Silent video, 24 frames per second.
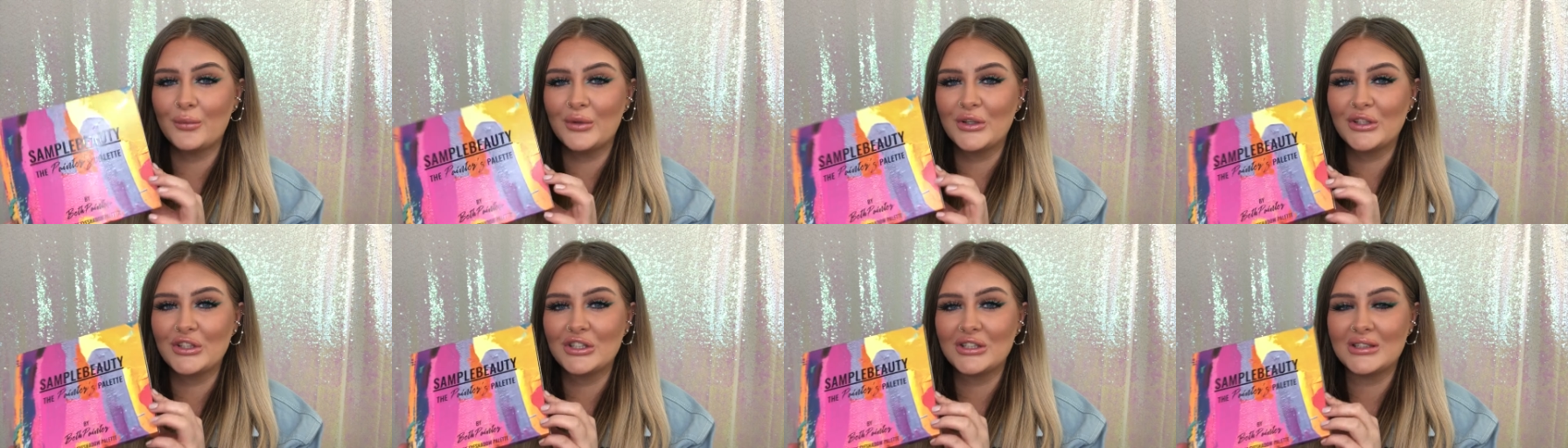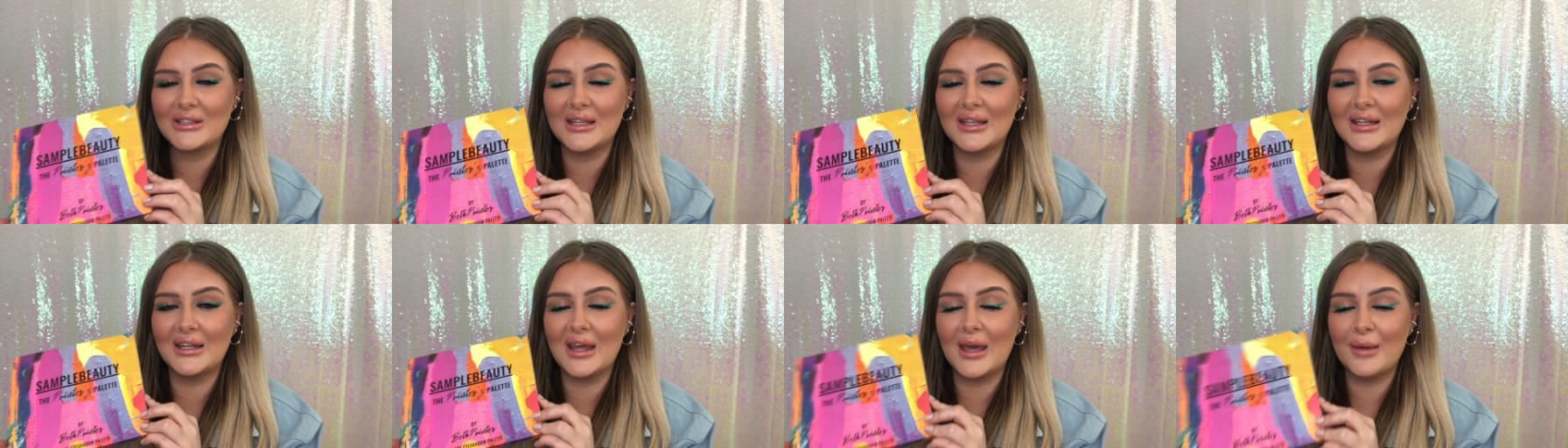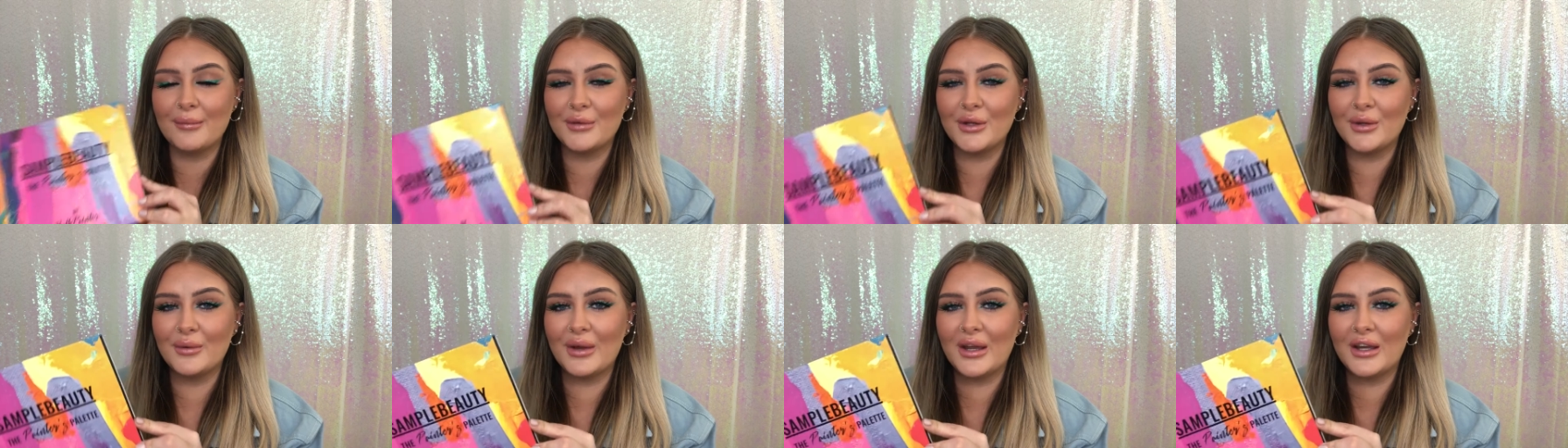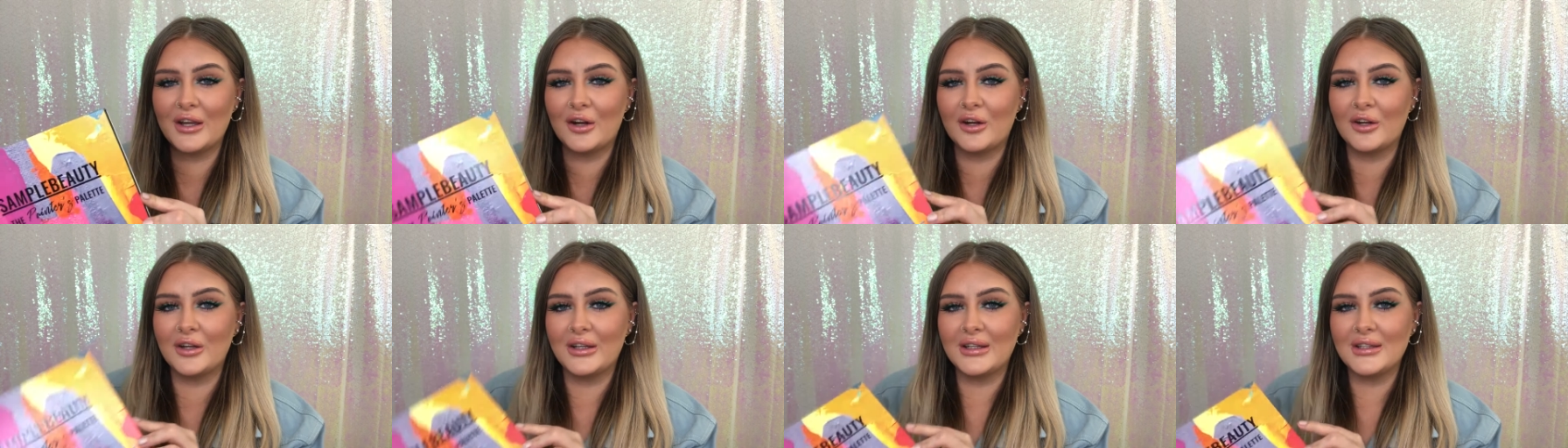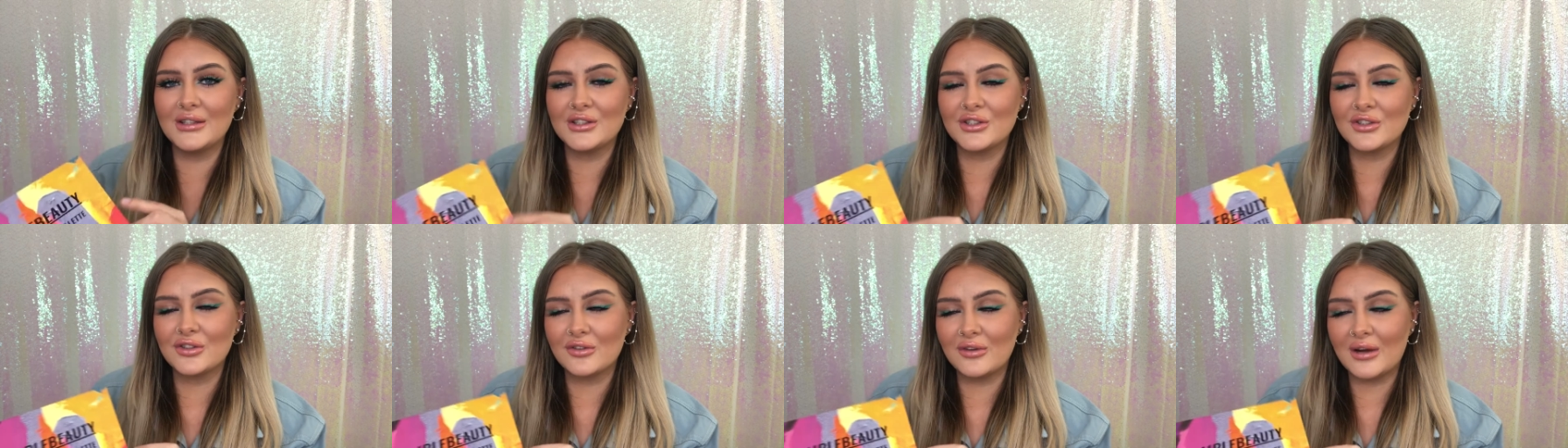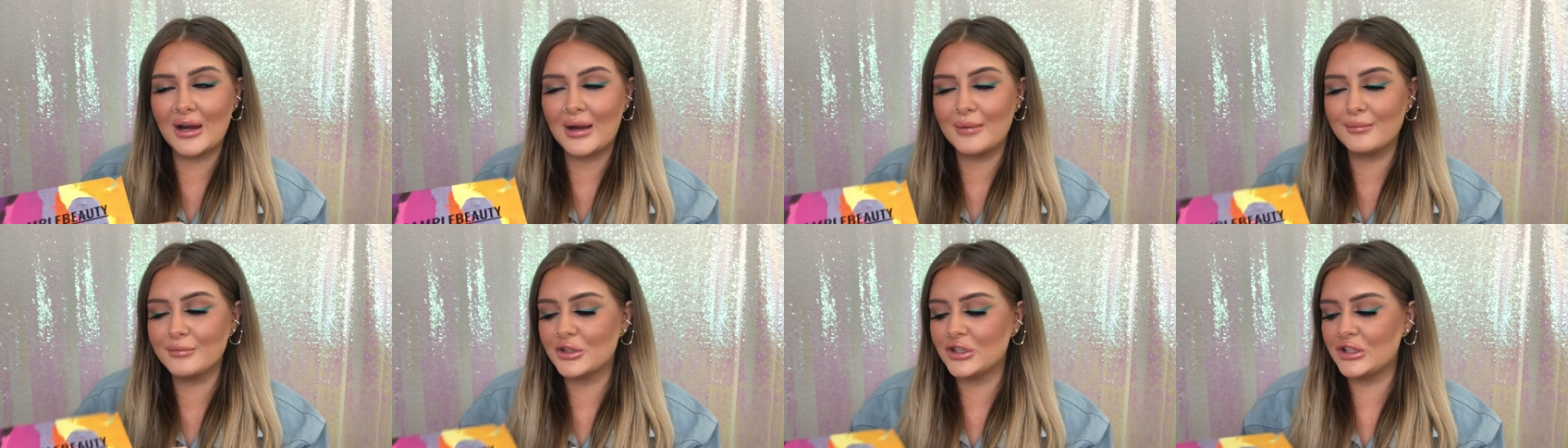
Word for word: which is an MUA on Instagram.